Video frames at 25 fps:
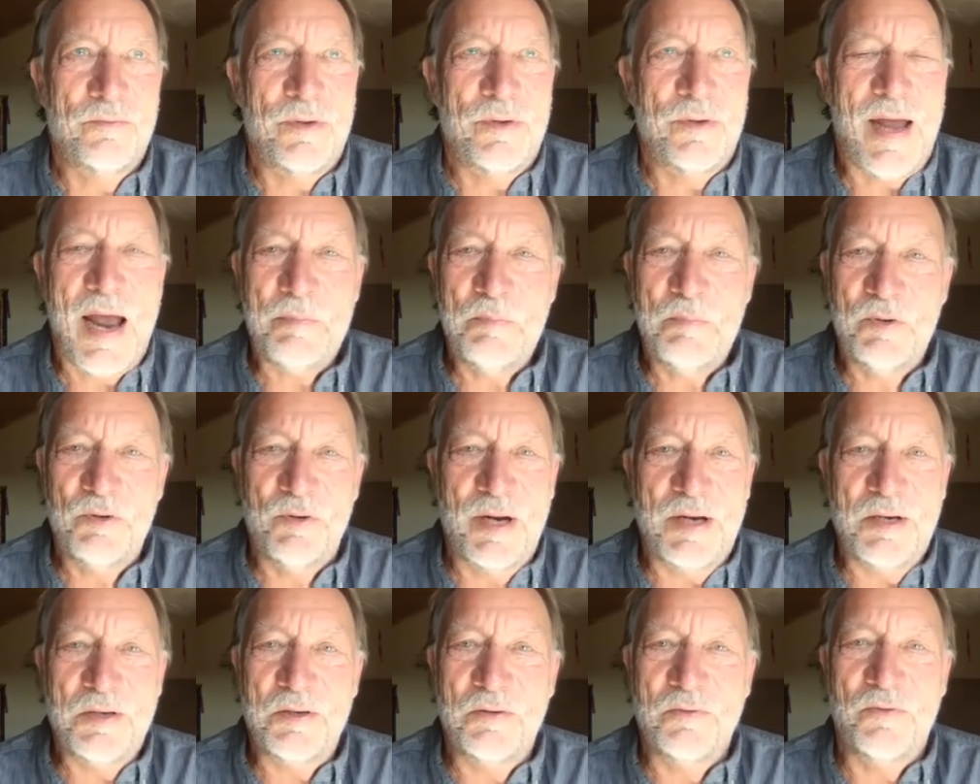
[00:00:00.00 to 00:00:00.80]

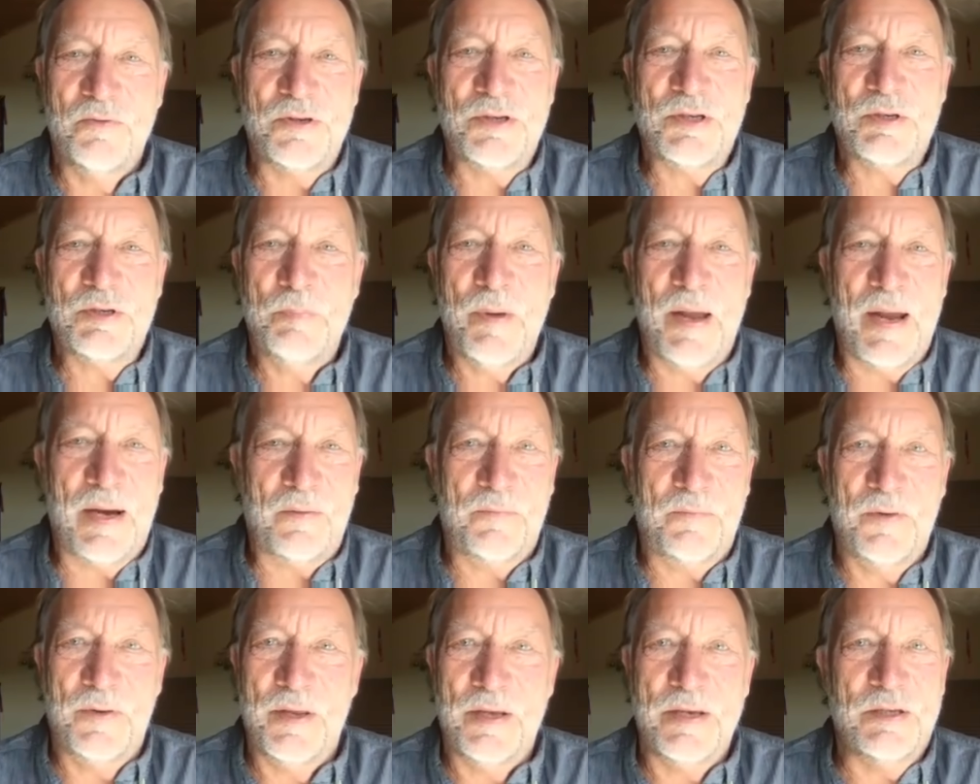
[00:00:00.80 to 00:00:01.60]
admiration,
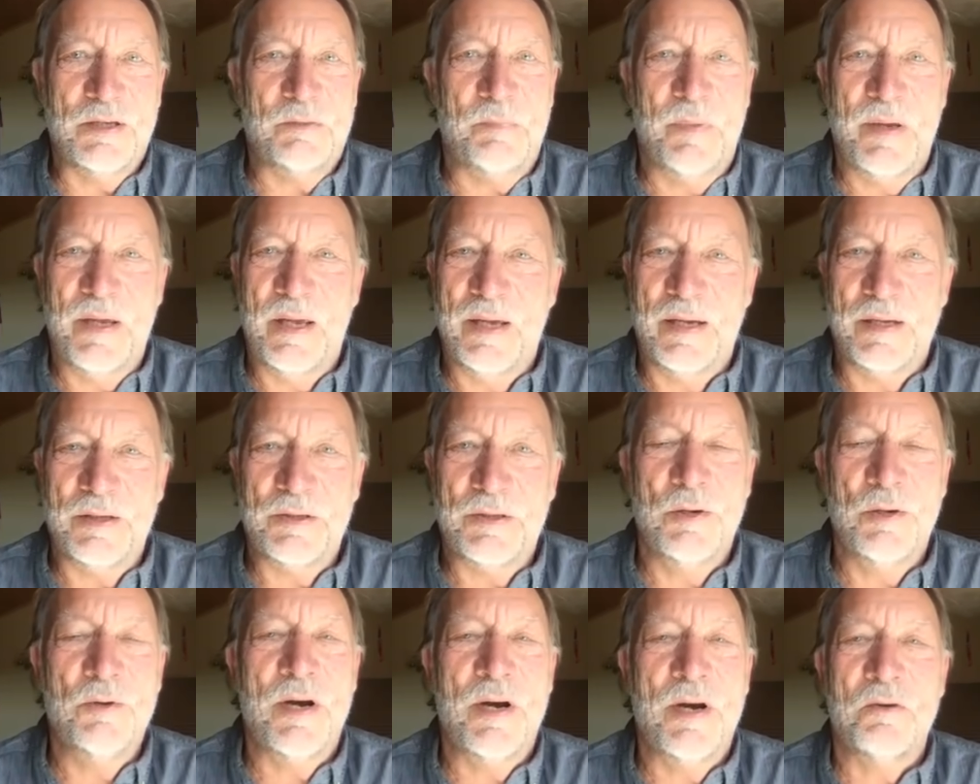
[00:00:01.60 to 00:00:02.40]
respect for these beings.
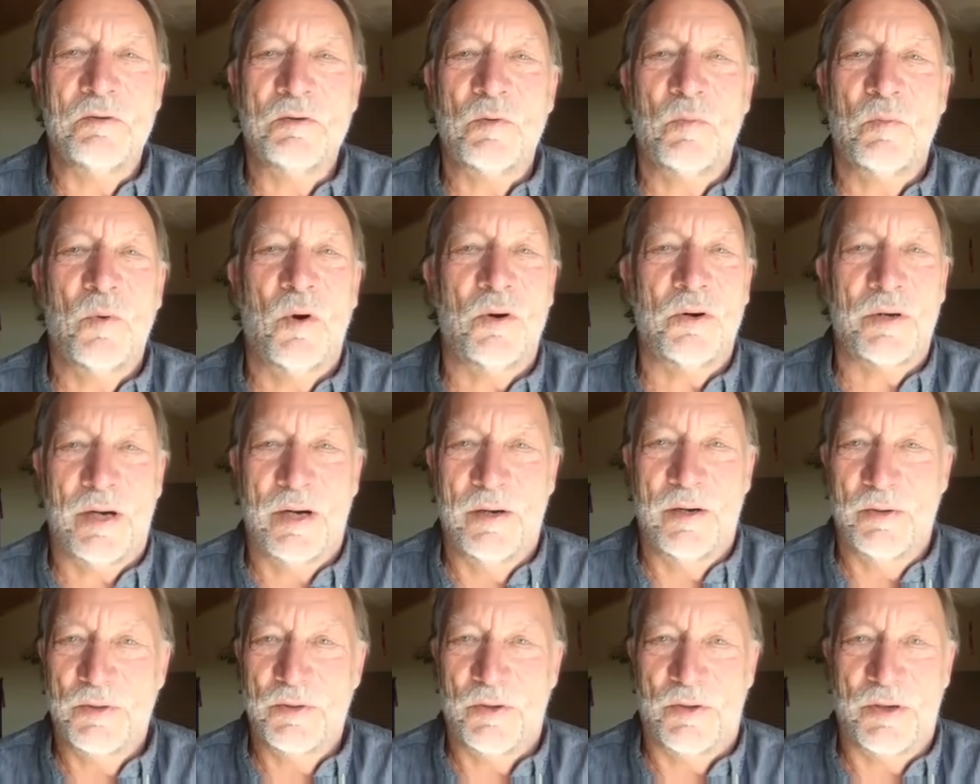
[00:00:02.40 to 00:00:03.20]
Who knows what
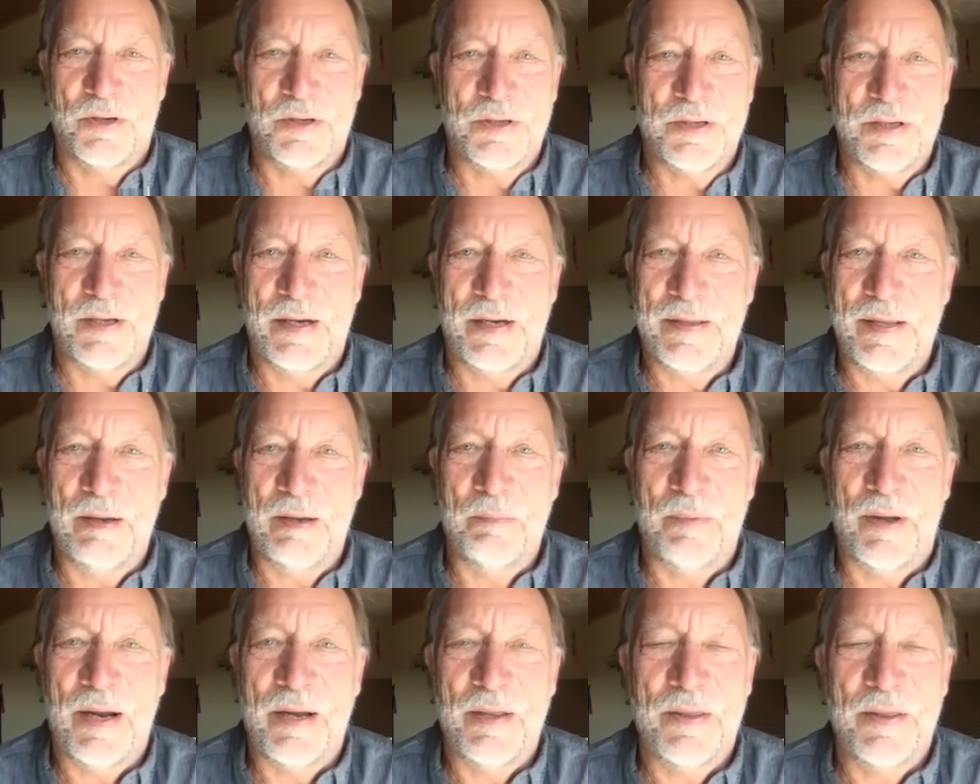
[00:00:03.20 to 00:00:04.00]
goes on inside
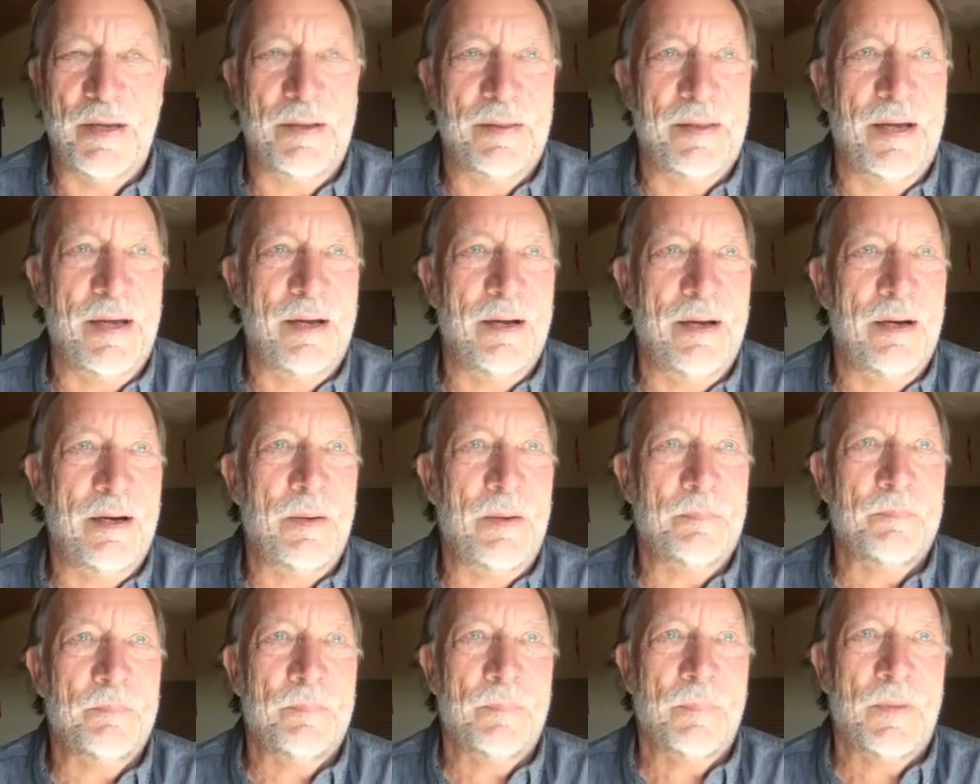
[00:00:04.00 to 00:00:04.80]
them, but I think they
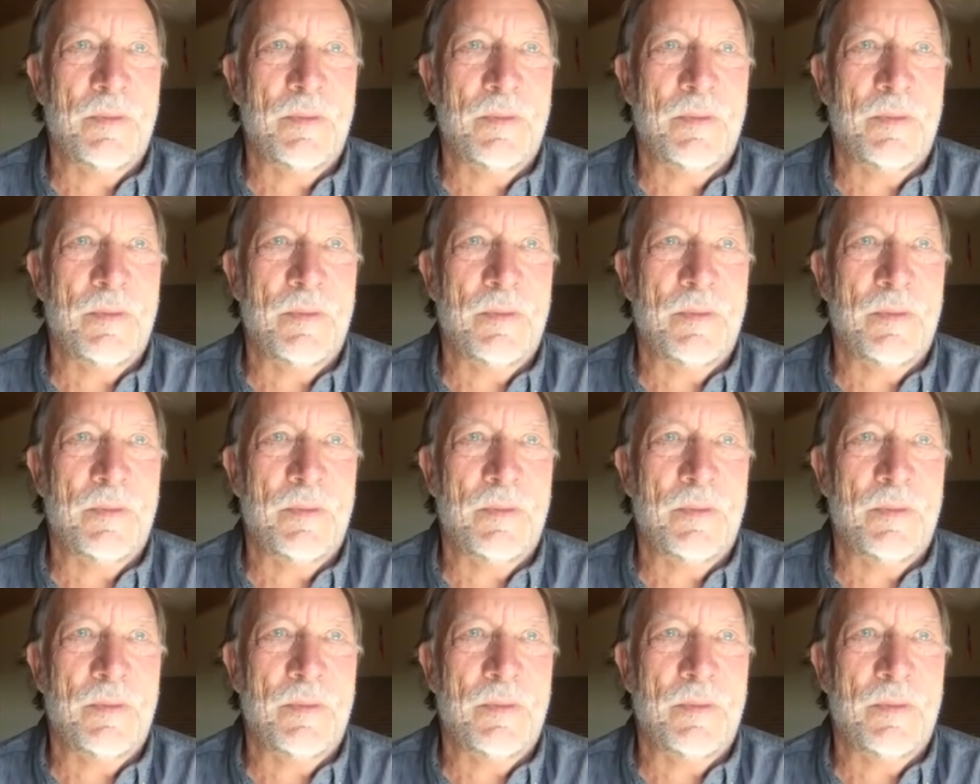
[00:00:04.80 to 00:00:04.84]
are,